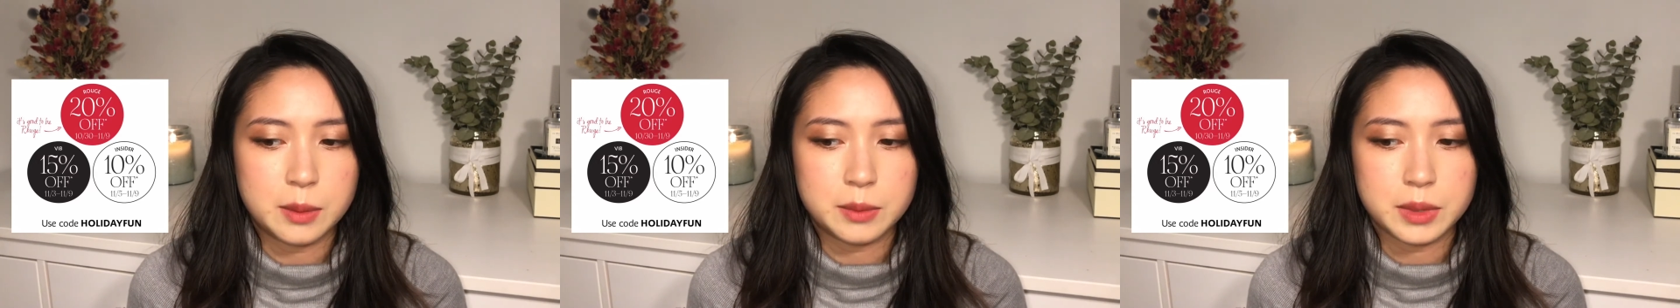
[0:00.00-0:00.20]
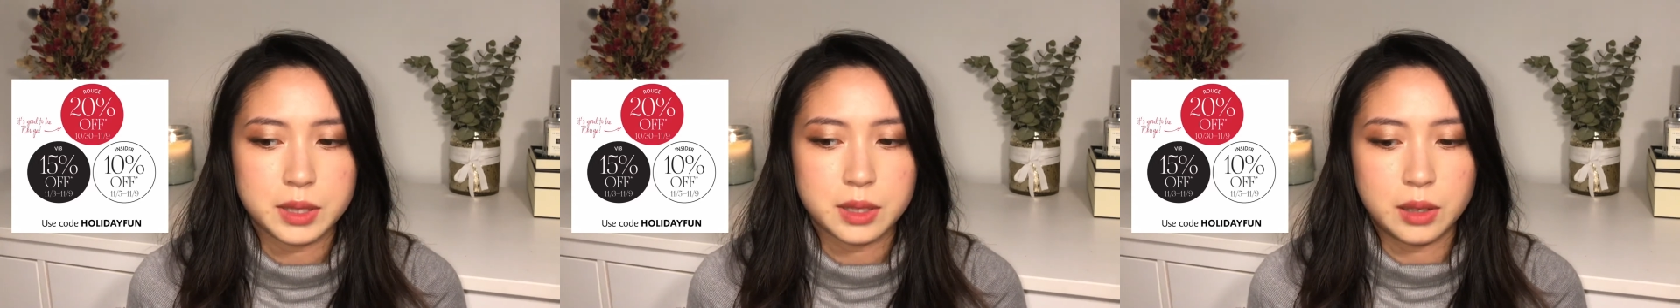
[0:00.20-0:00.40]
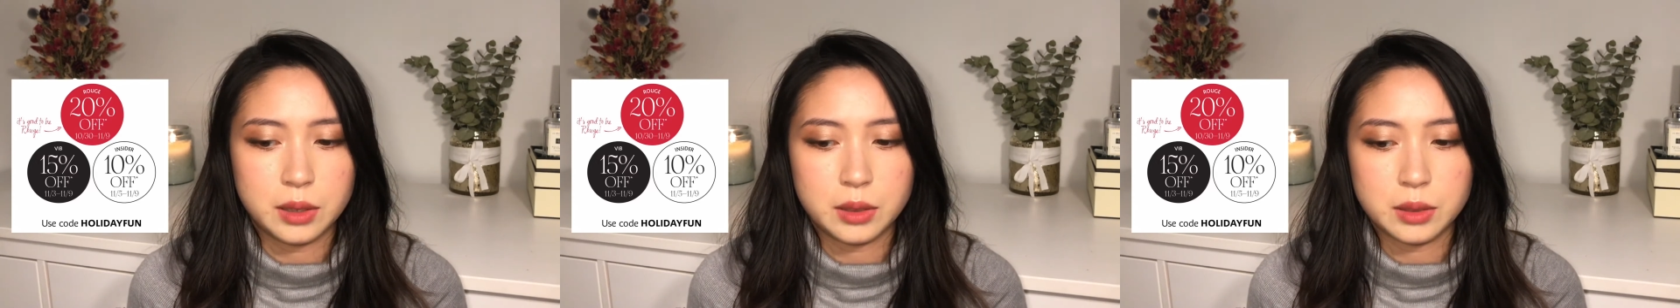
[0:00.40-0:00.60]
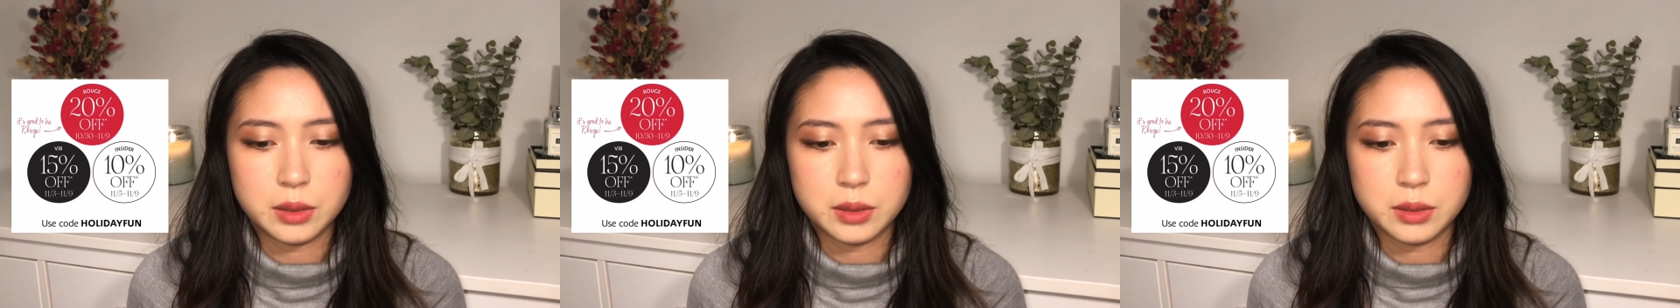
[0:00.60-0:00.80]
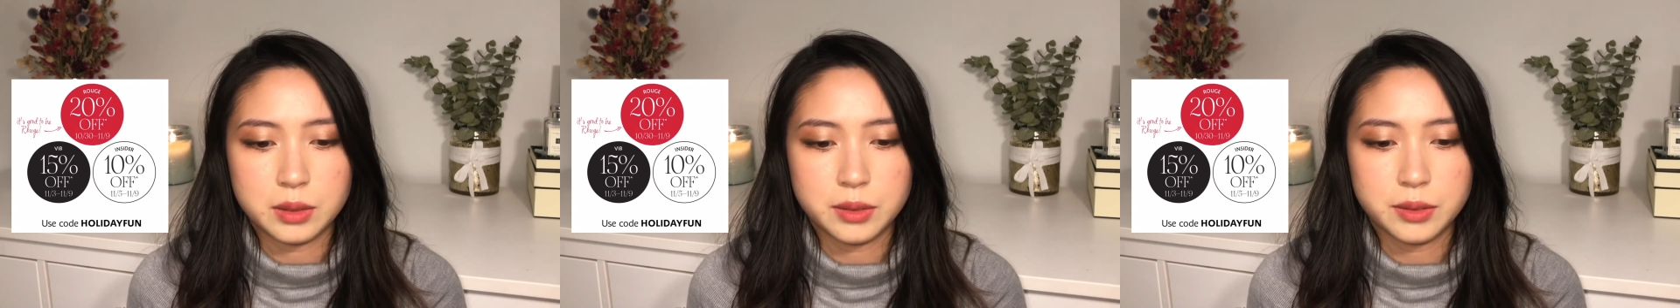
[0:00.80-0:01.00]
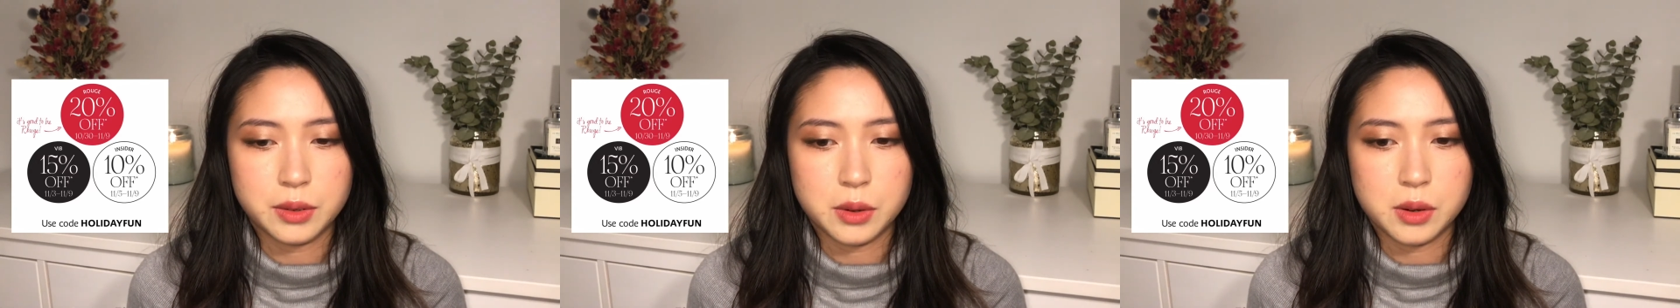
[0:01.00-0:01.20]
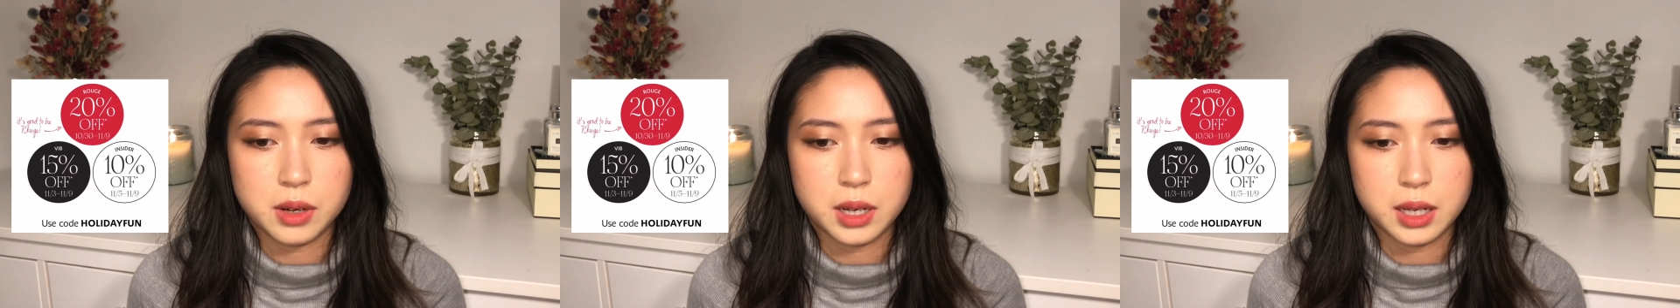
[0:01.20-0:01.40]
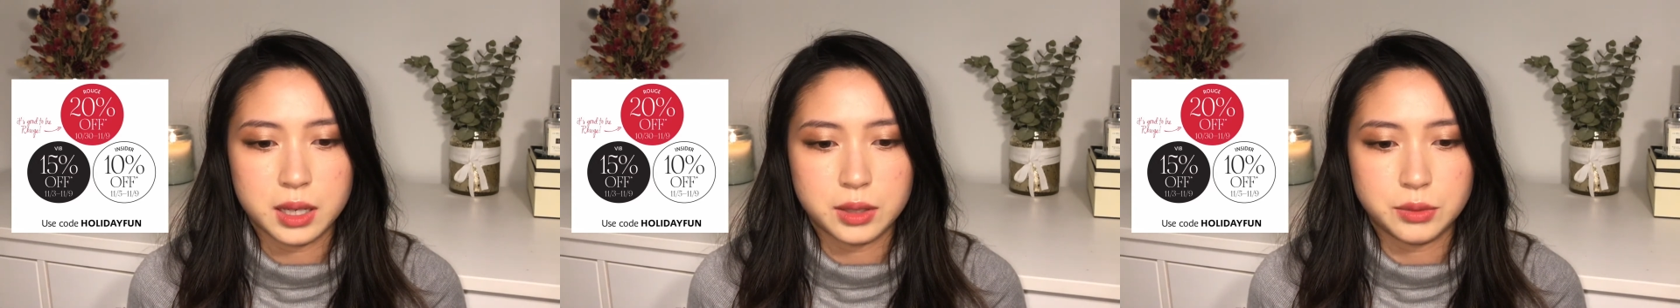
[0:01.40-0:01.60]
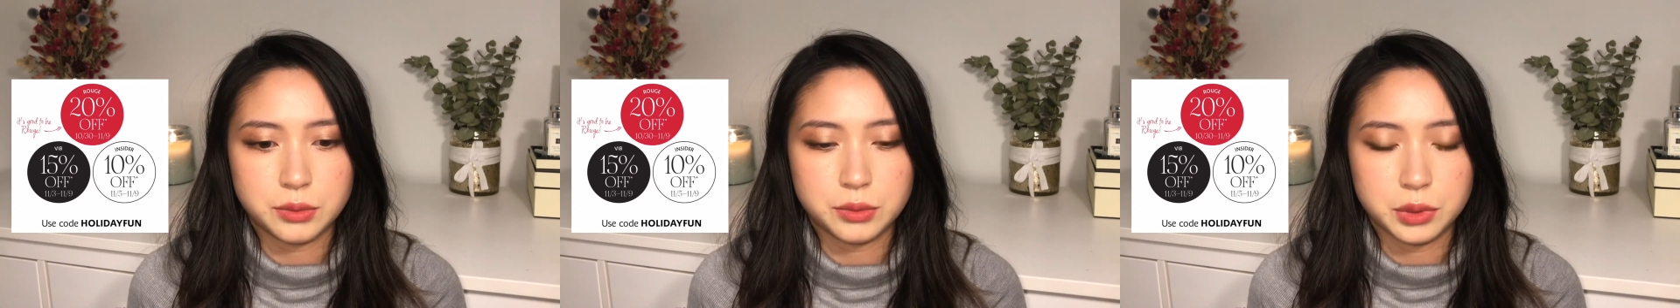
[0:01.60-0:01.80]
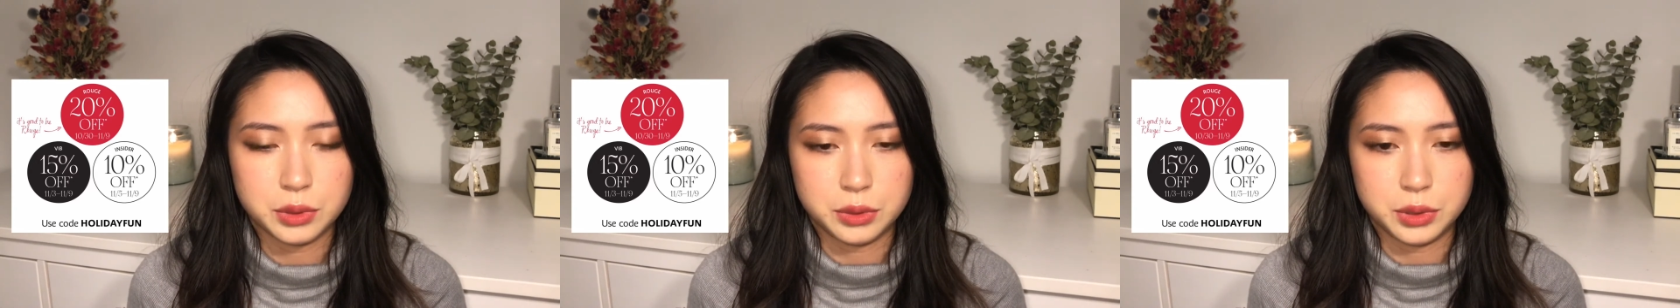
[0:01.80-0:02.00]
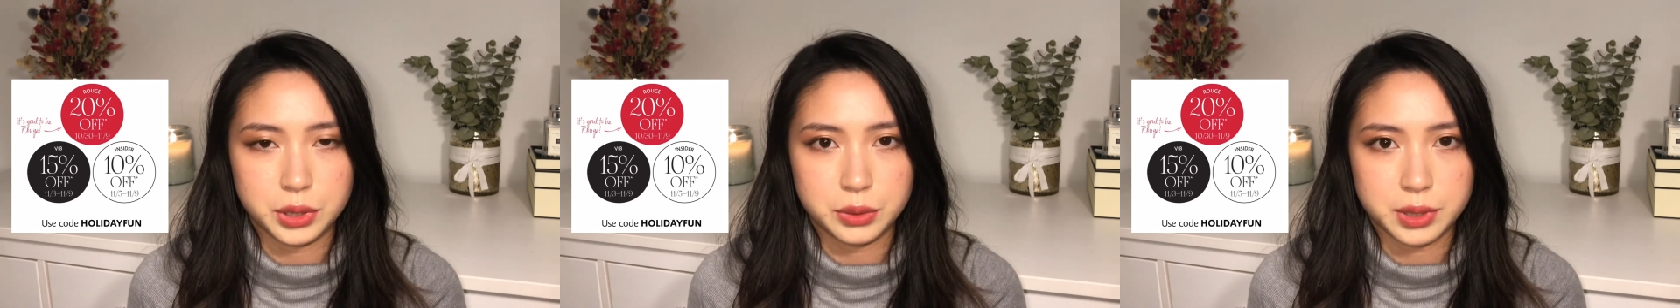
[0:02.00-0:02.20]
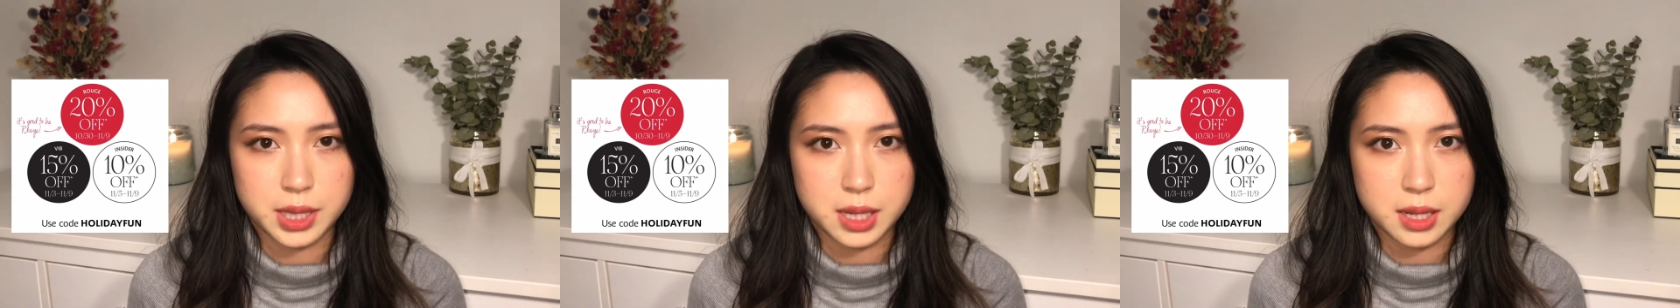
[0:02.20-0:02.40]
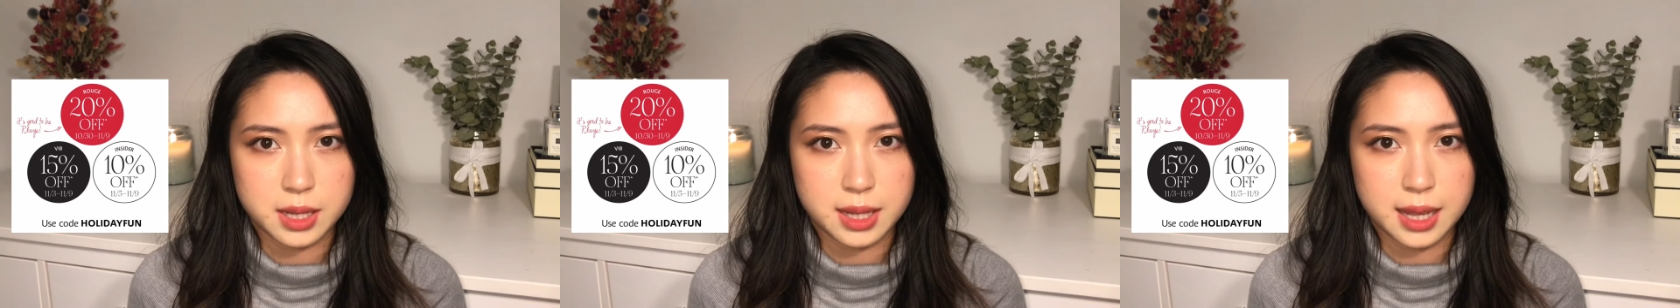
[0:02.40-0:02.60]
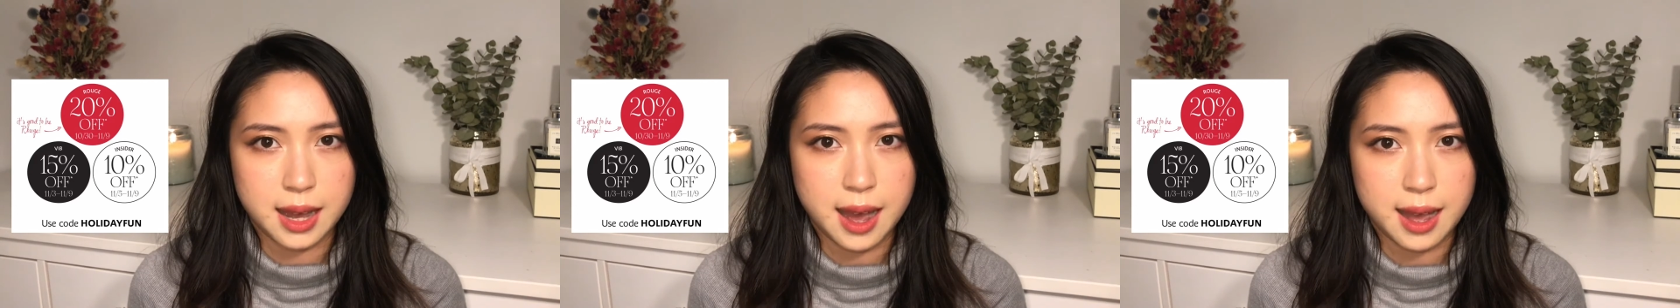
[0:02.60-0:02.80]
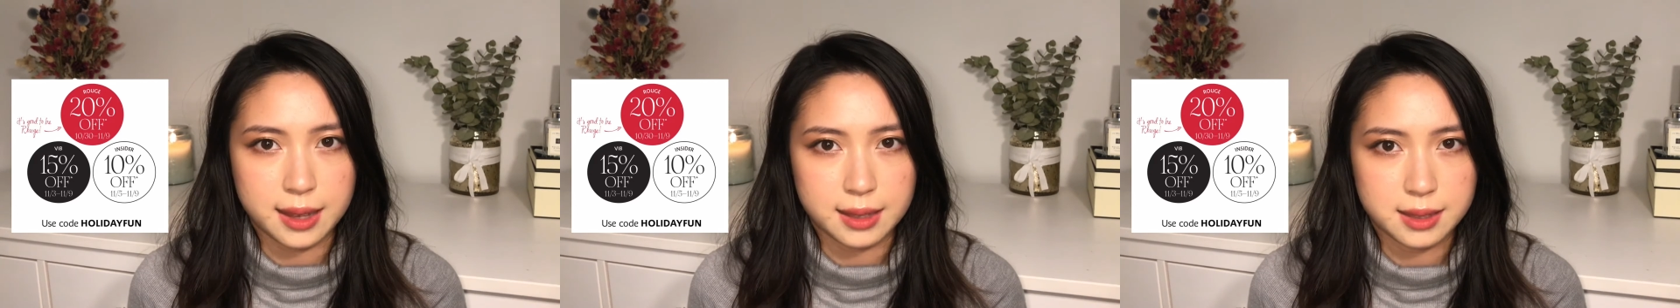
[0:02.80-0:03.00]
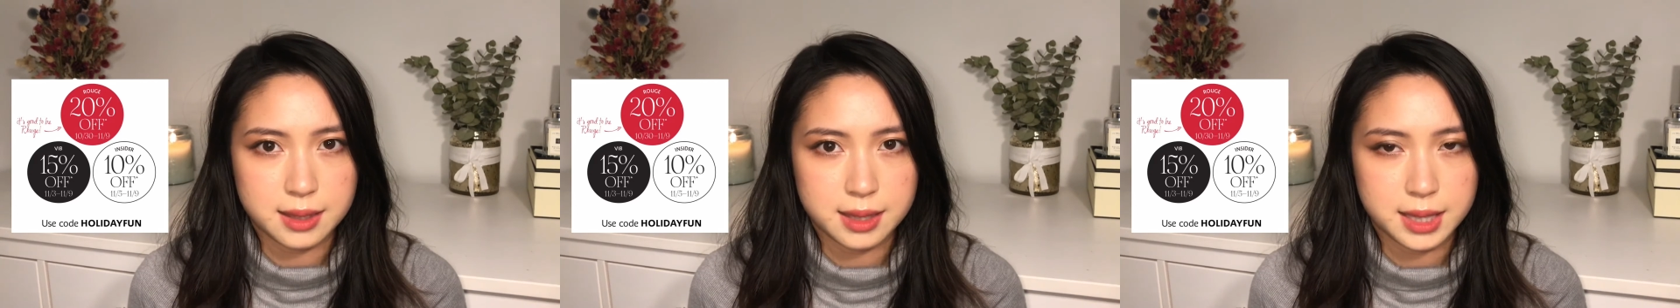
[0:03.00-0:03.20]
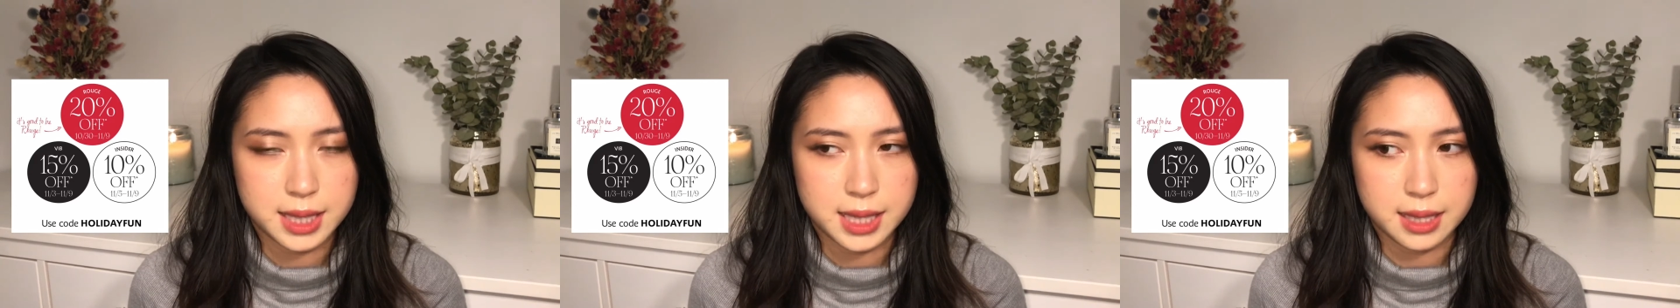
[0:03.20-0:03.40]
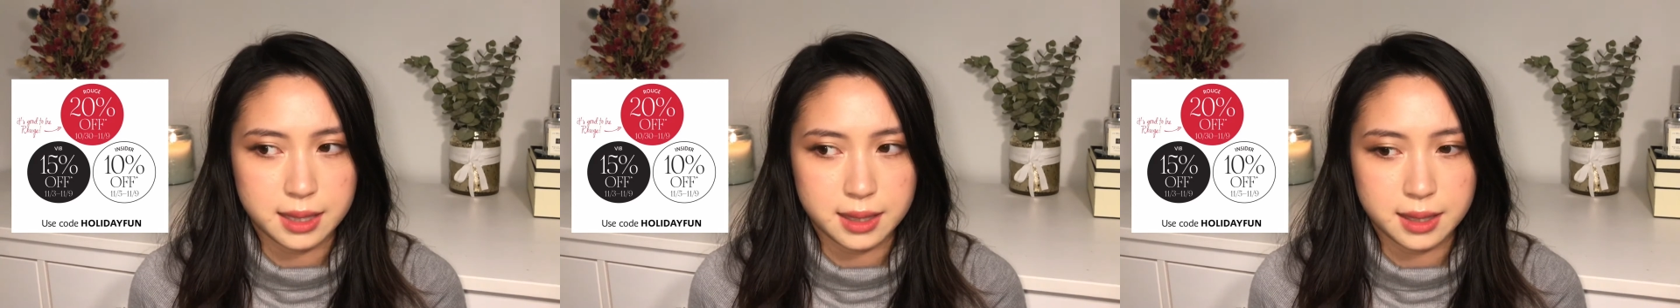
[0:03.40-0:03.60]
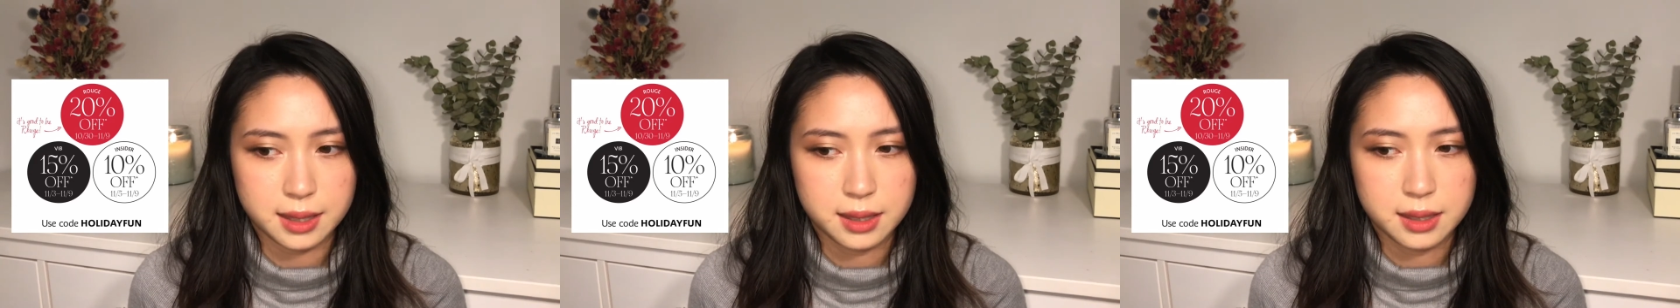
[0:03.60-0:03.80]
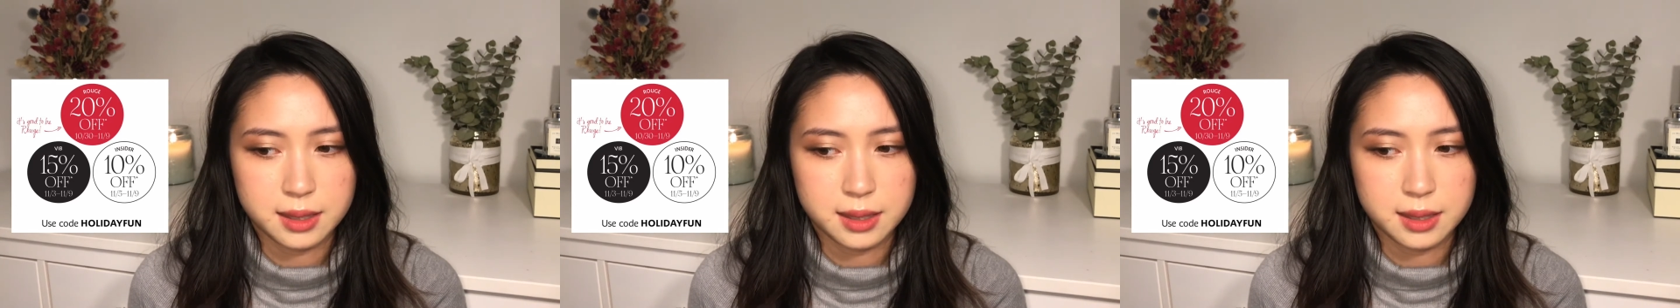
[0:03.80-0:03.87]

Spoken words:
So for Rouge, which is the highest tier,